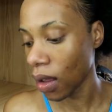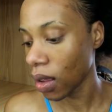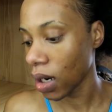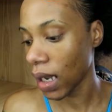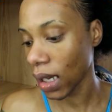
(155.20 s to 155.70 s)

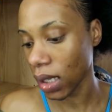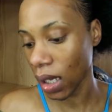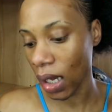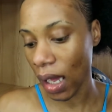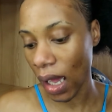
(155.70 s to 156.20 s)
the next
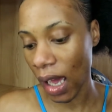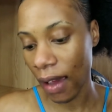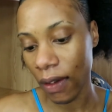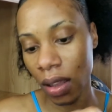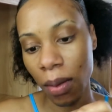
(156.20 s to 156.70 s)
thing I
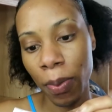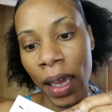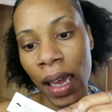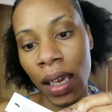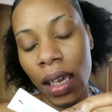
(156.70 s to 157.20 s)
have in the
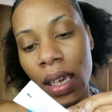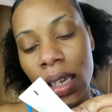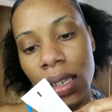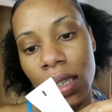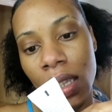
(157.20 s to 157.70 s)
bag
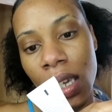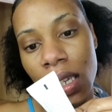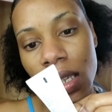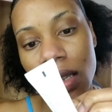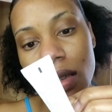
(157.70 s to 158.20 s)
is
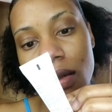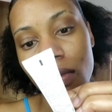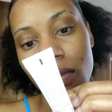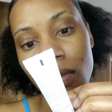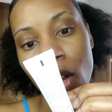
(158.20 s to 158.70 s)
this
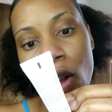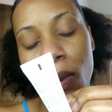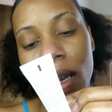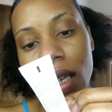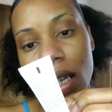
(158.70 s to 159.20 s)

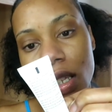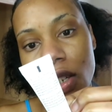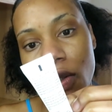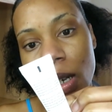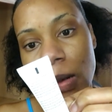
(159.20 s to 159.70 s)
Radiance
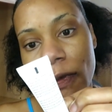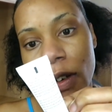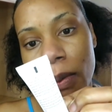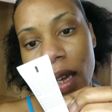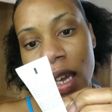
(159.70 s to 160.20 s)
Cream
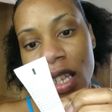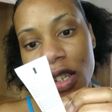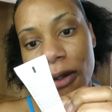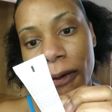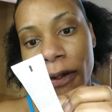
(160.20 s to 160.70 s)
from
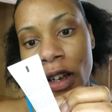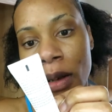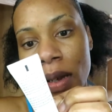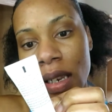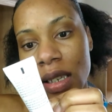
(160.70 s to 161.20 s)
Answer
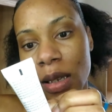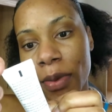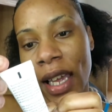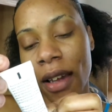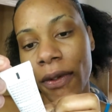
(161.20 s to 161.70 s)
From. It is a
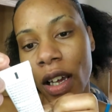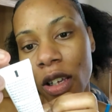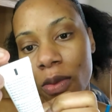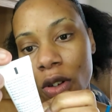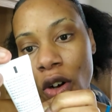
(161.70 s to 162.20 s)
black
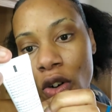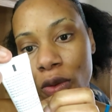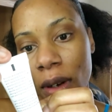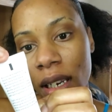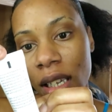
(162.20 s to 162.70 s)
volume
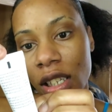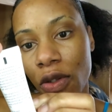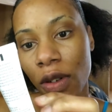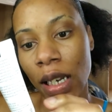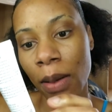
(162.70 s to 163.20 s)
gold radiance
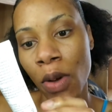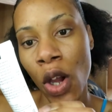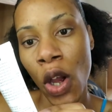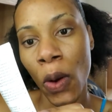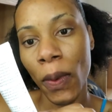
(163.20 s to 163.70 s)
cream
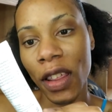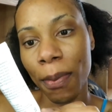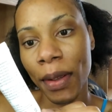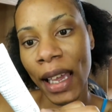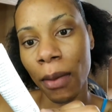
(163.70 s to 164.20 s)

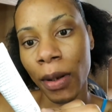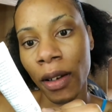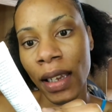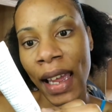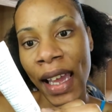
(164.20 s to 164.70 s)
with
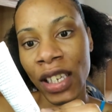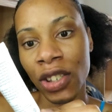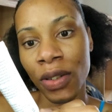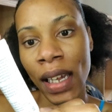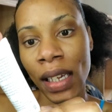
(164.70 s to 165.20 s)
blackberry
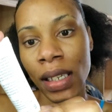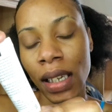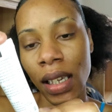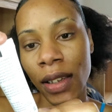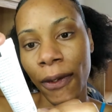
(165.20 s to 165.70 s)
extracts.
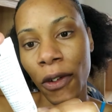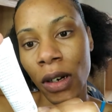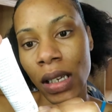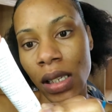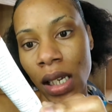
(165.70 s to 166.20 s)
It's
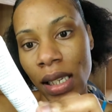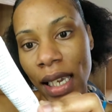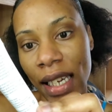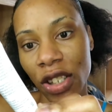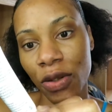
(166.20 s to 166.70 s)
for intense
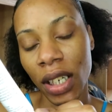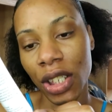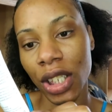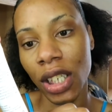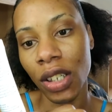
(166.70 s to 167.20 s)

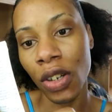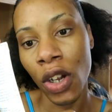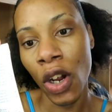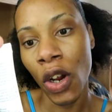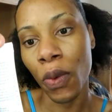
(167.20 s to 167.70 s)
hydration,
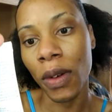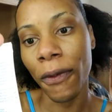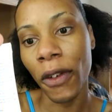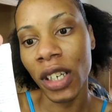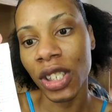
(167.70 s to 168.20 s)

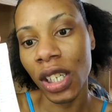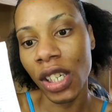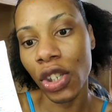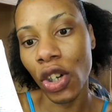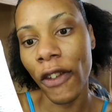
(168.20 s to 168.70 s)
refreshing
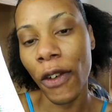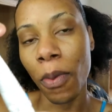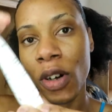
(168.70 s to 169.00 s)
soft